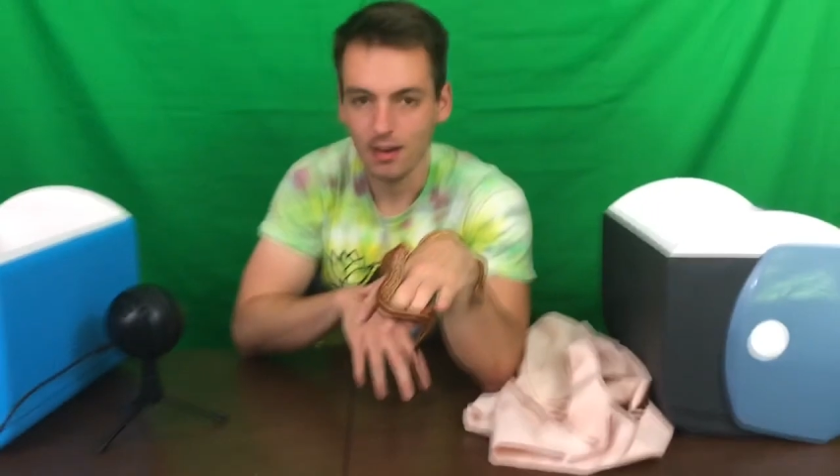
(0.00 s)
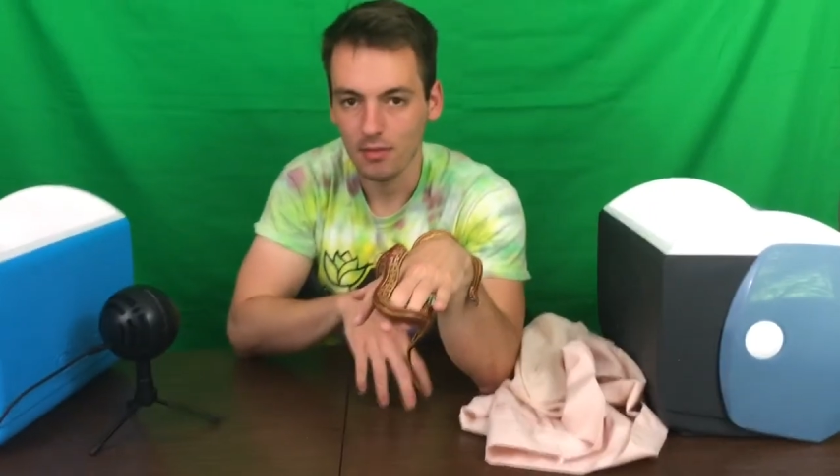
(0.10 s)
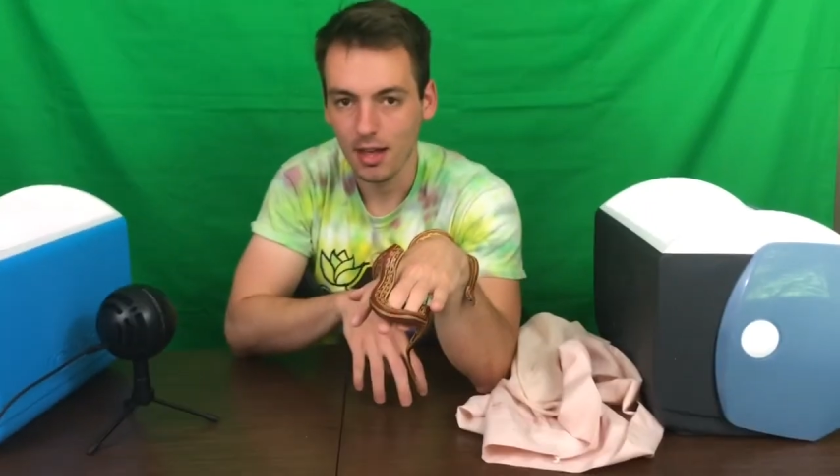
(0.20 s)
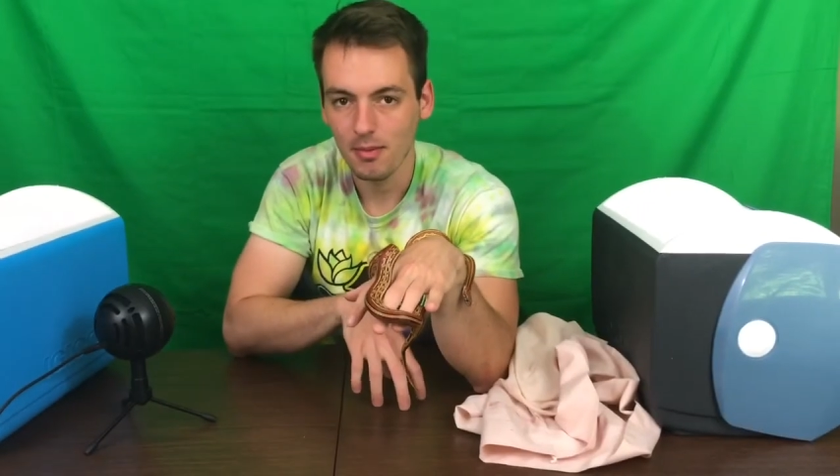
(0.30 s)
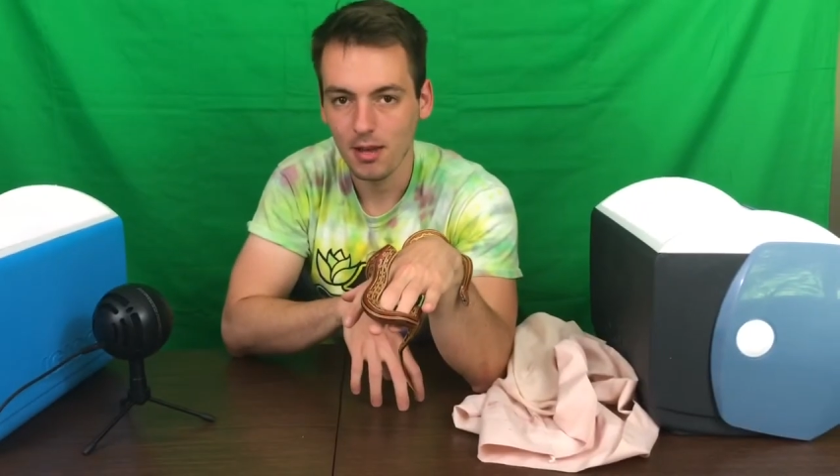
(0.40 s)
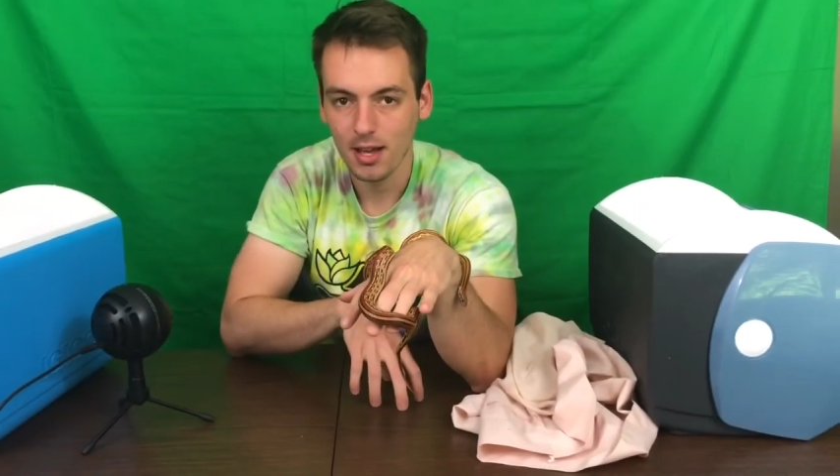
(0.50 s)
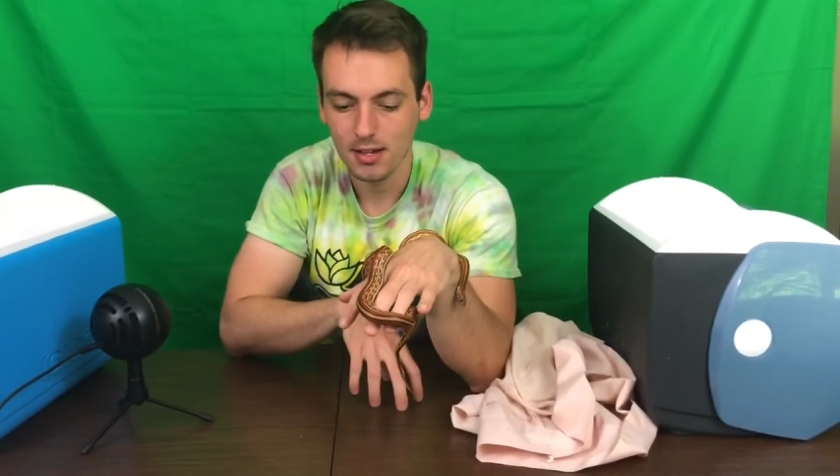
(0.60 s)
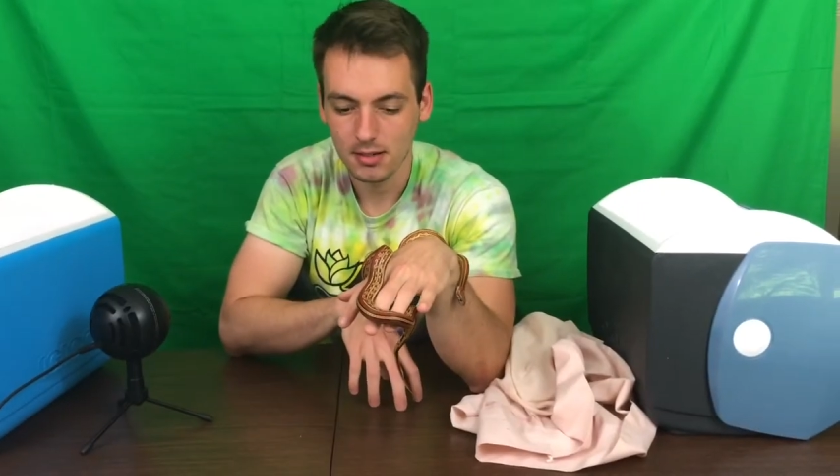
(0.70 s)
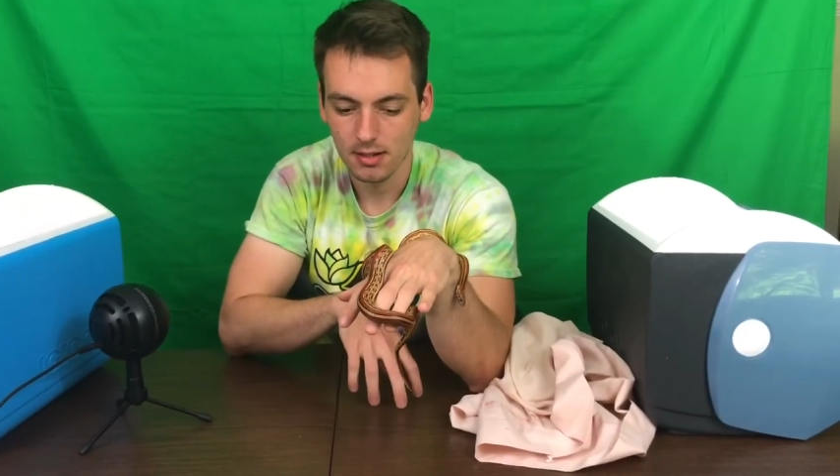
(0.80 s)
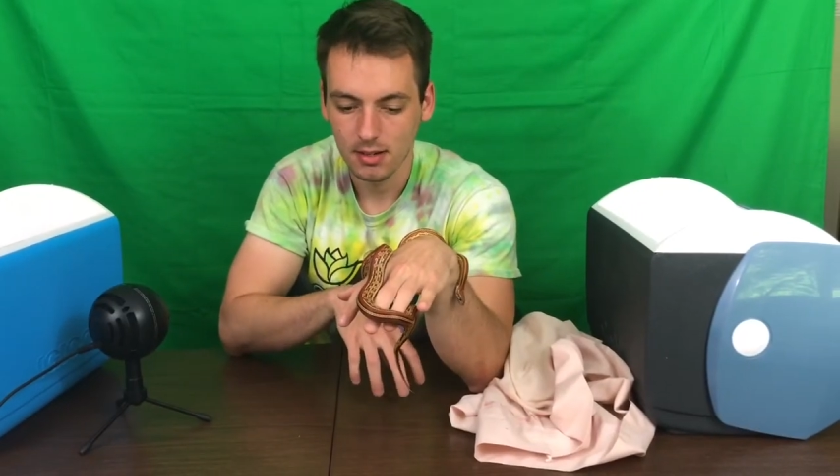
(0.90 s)
that batch,
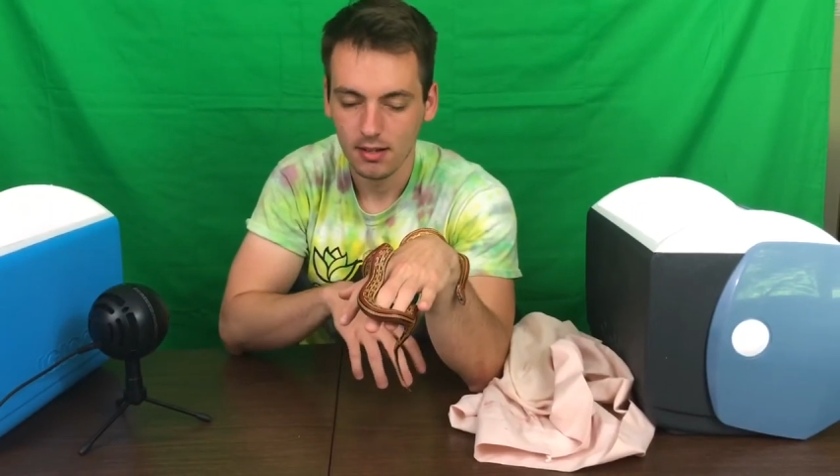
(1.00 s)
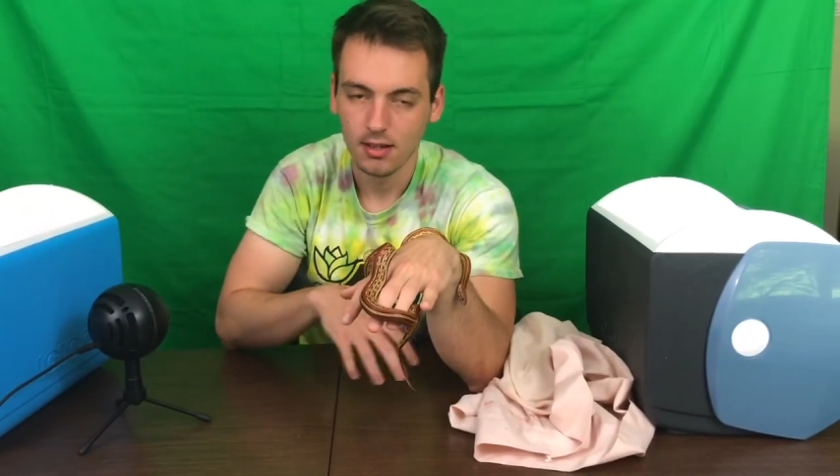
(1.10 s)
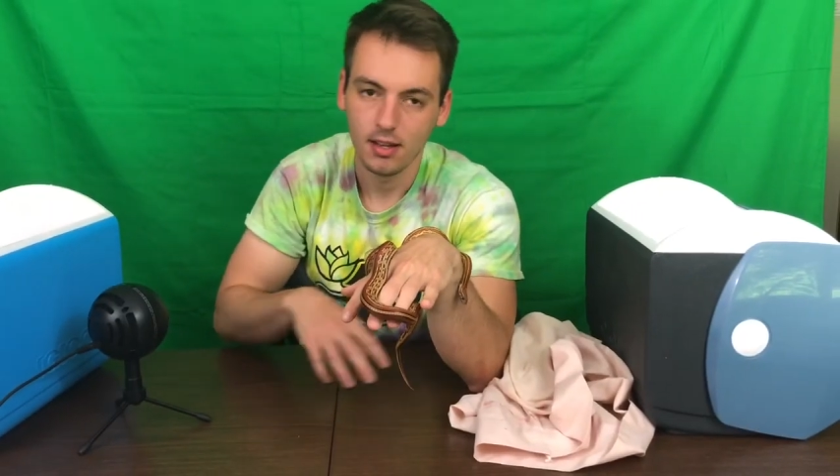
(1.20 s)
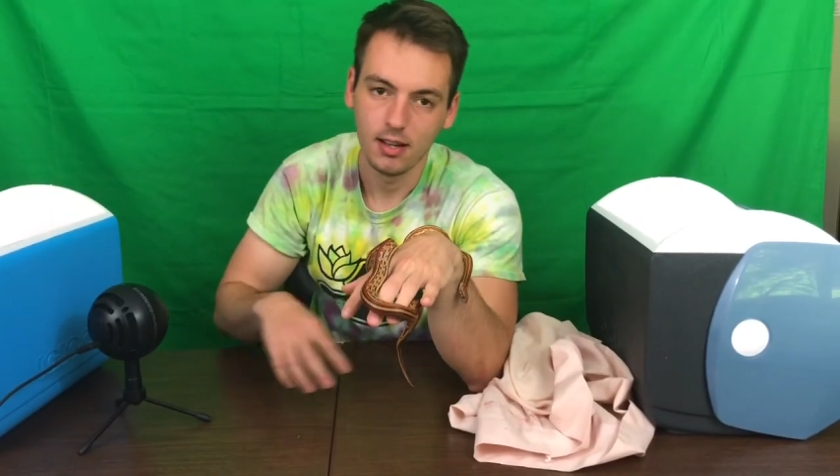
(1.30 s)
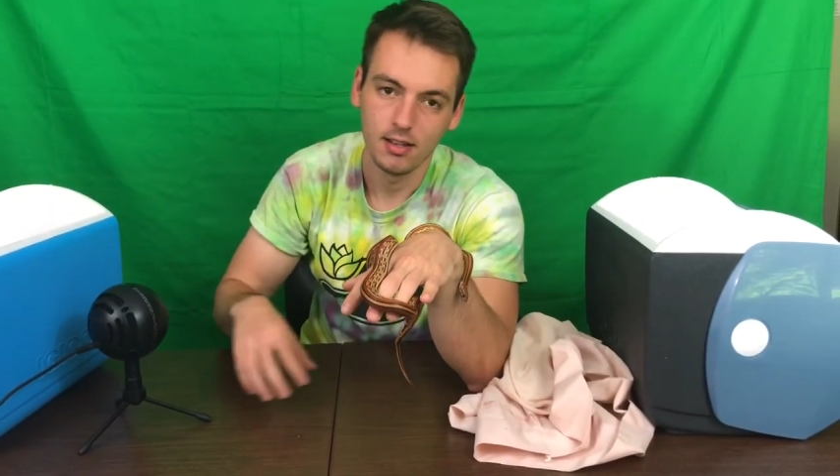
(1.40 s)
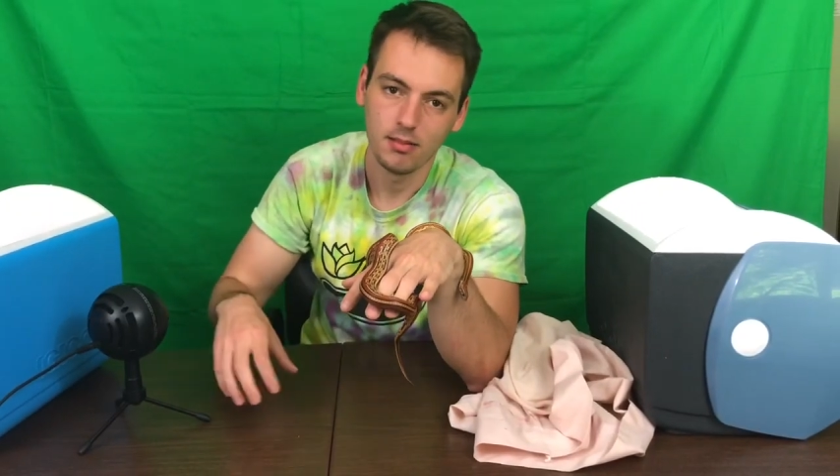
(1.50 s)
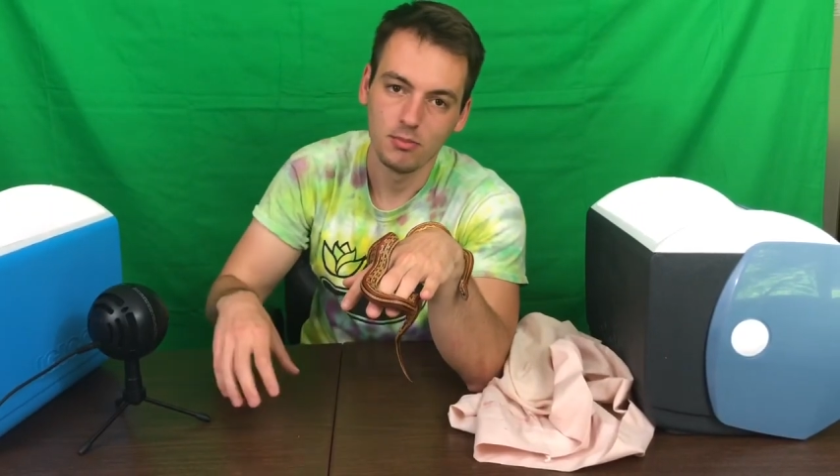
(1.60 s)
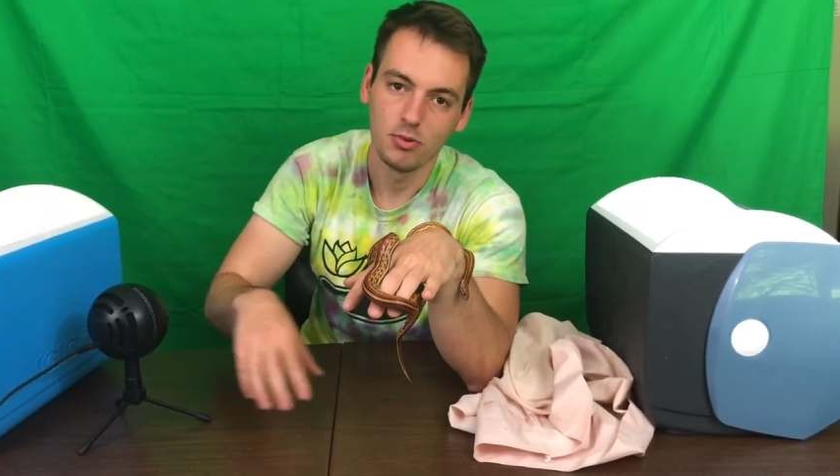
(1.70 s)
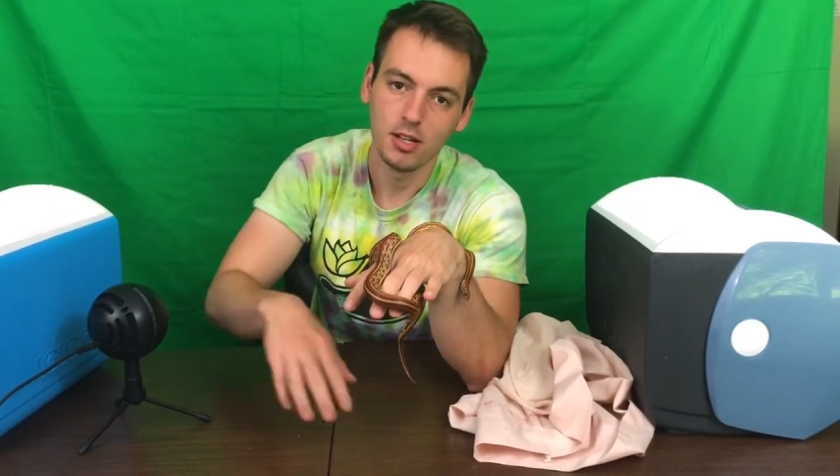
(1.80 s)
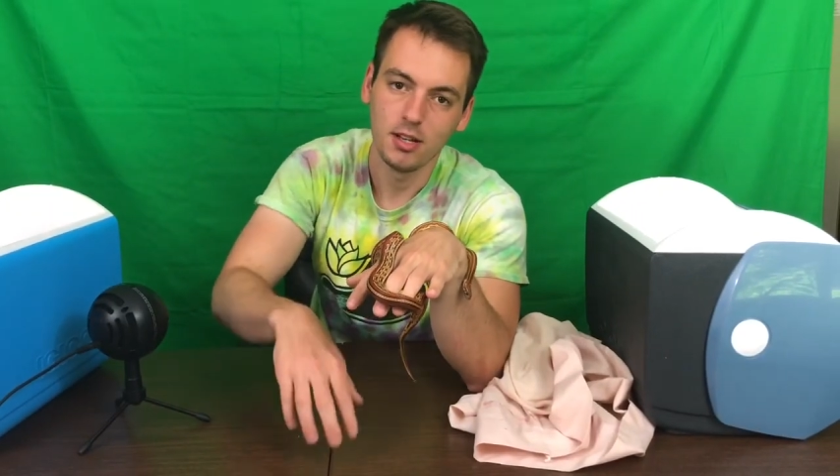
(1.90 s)
and then
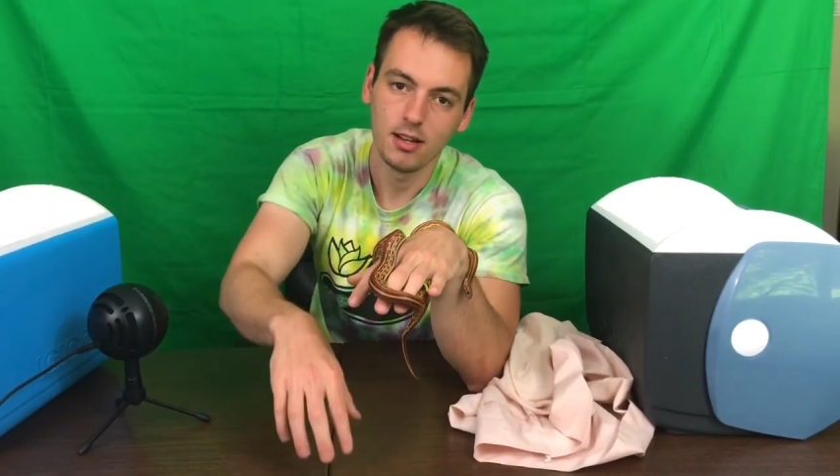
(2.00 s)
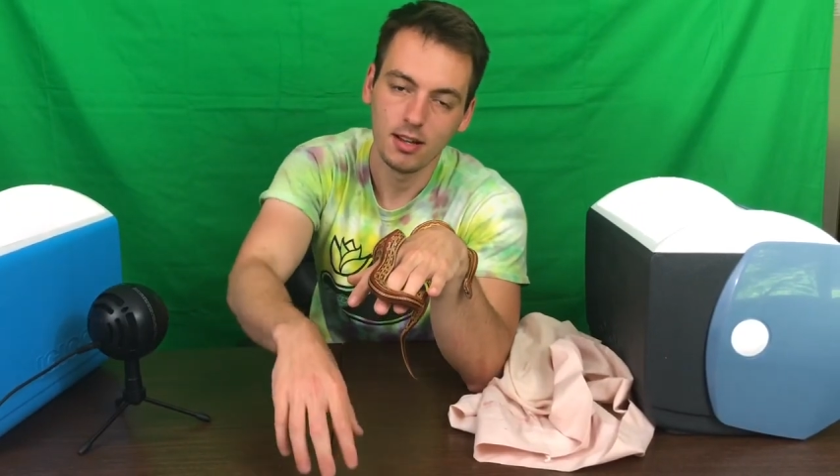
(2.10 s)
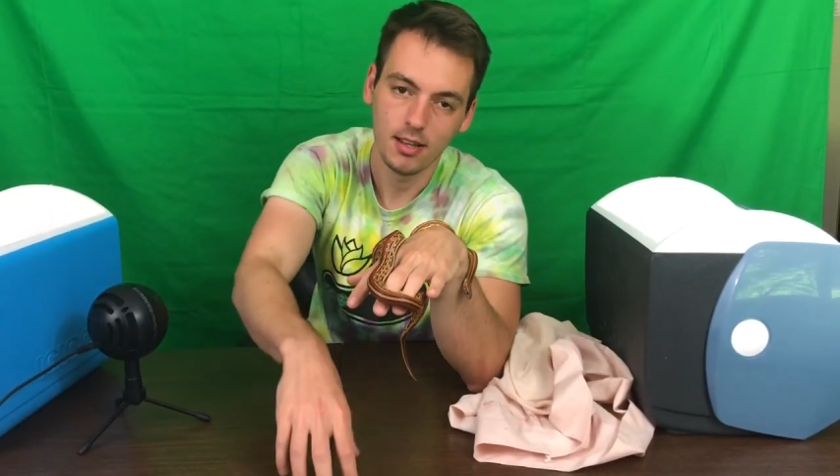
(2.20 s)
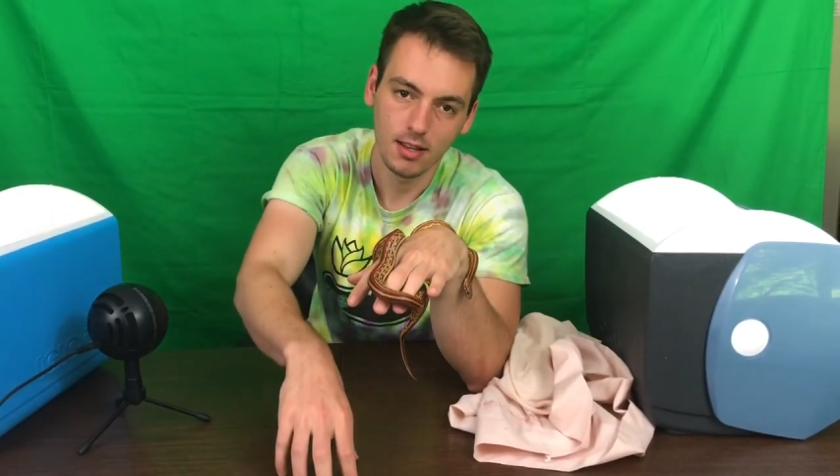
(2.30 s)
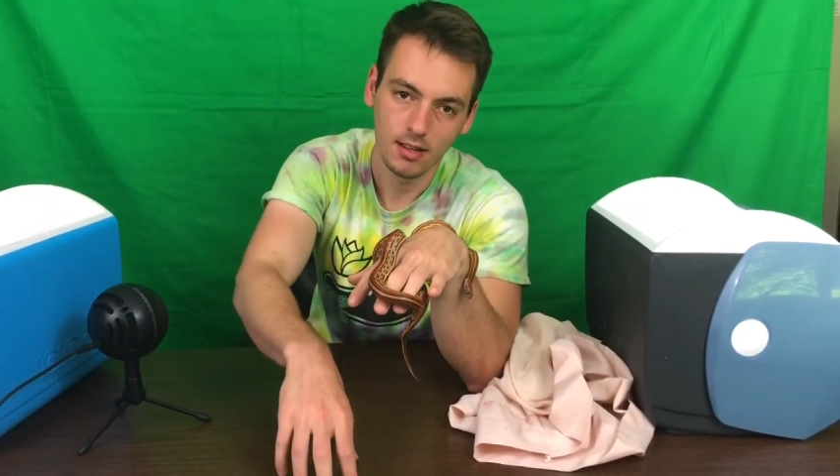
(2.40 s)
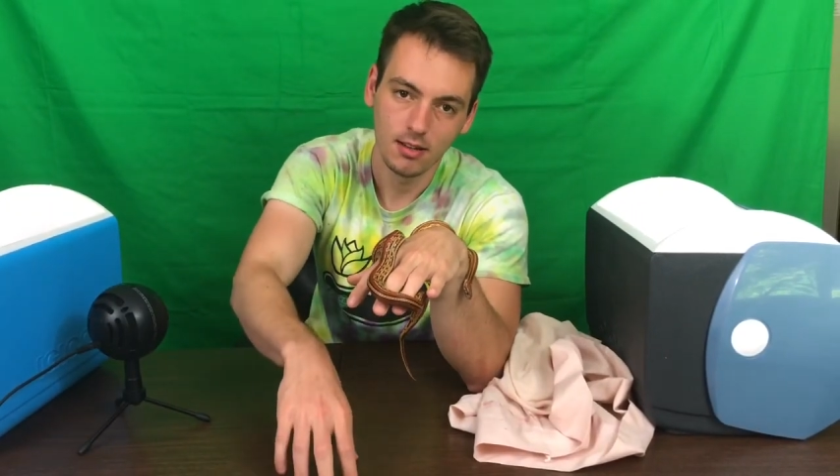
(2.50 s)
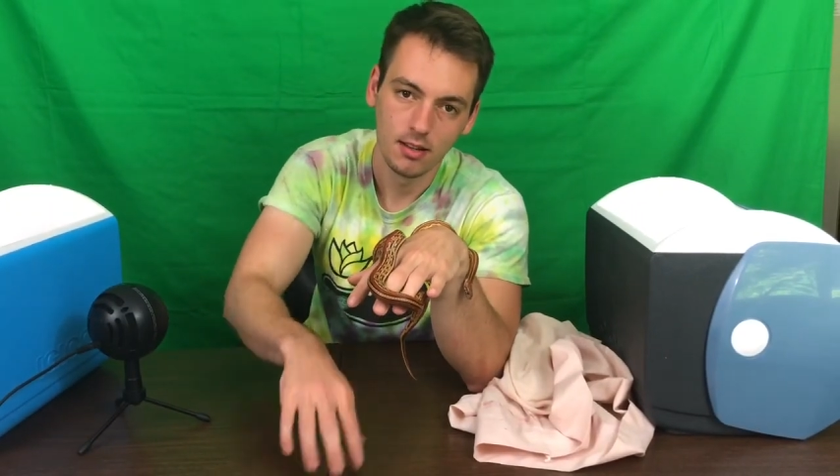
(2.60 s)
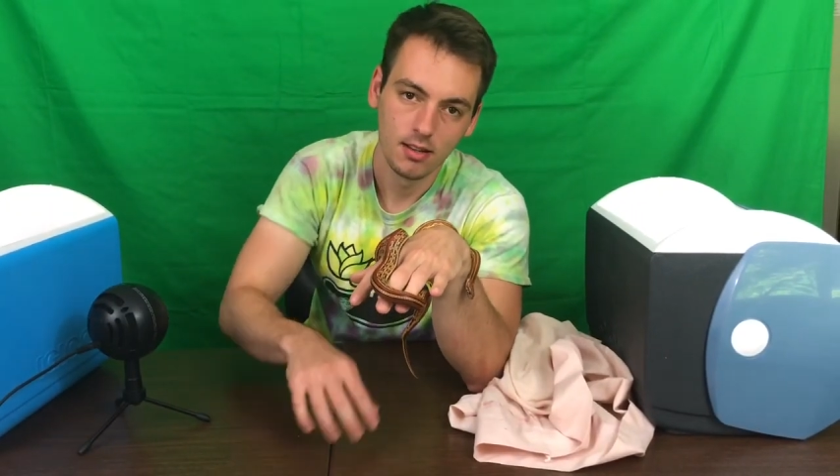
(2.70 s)
breed again,